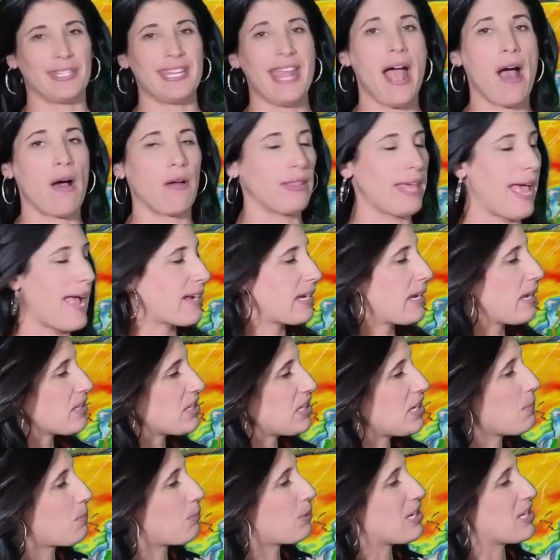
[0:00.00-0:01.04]
Now that
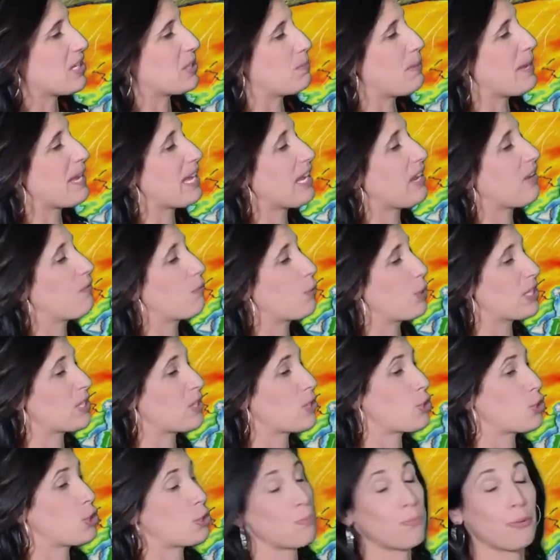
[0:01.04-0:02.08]
gusty breeze, speaking of which,